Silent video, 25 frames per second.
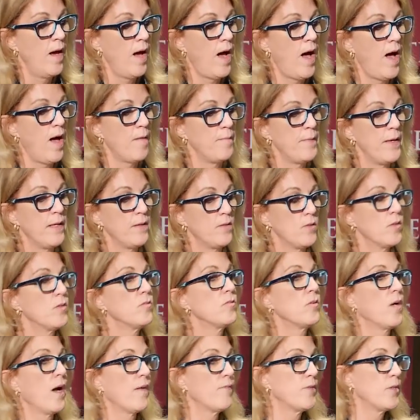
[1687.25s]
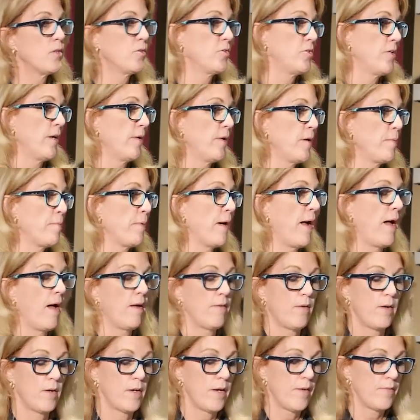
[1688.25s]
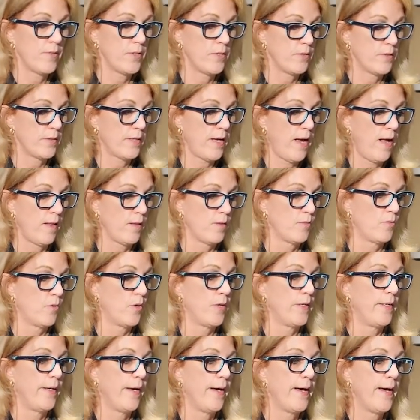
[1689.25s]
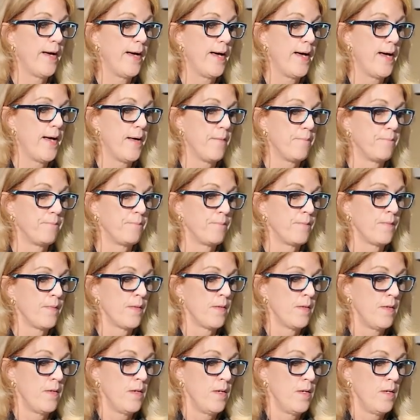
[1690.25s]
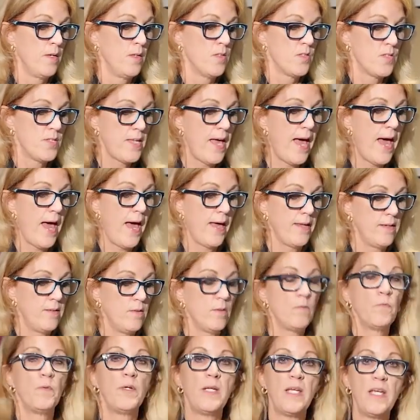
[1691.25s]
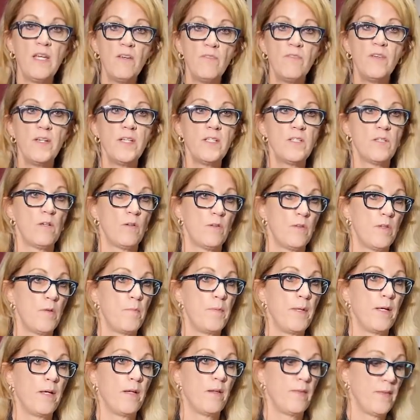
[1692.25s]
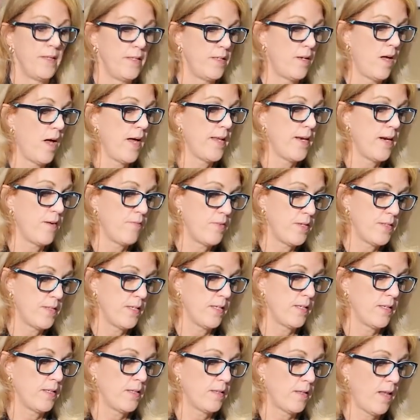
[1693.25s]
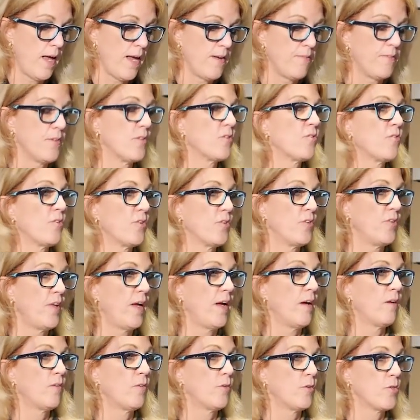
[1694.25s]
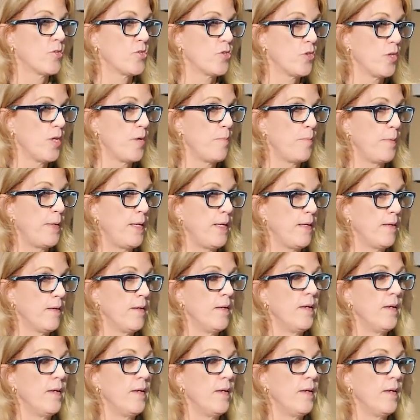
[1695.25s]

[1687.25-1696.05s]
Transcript: And Governor Jerry Brown, our governor in California, said when he vetoed the bill that not everything in life is for sale, nor should it be.